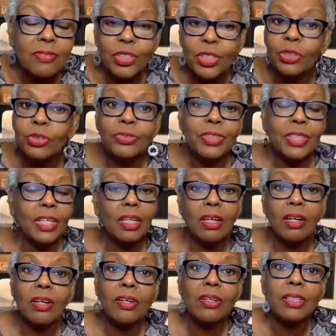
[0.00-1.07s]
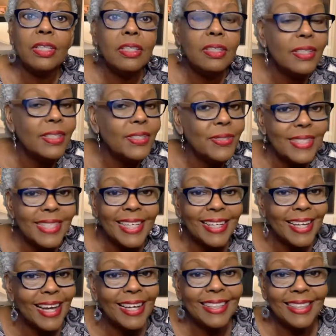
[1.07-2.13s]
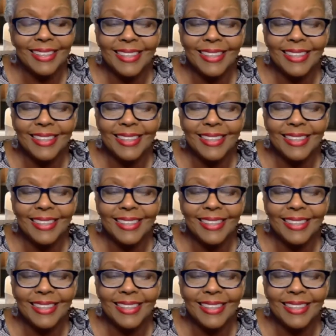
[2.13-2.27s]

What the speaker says: children can learn and others cannot.